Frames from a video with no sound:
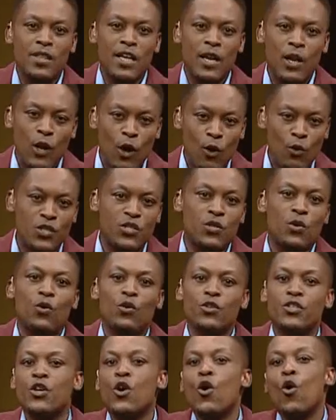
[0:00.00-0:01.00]
with the lowest
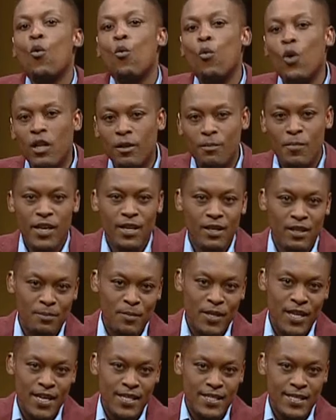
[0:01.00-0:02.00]
scores will be
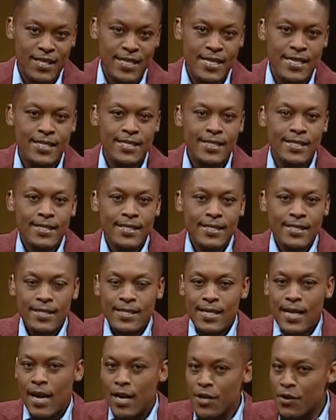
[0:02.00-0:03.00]
eliminated.
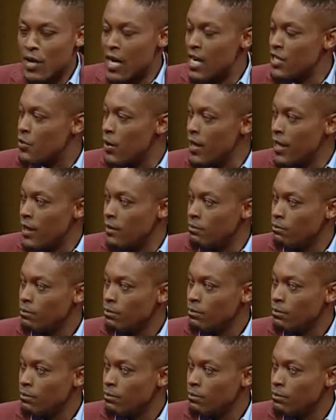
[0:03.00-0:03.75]
Are you guys ready?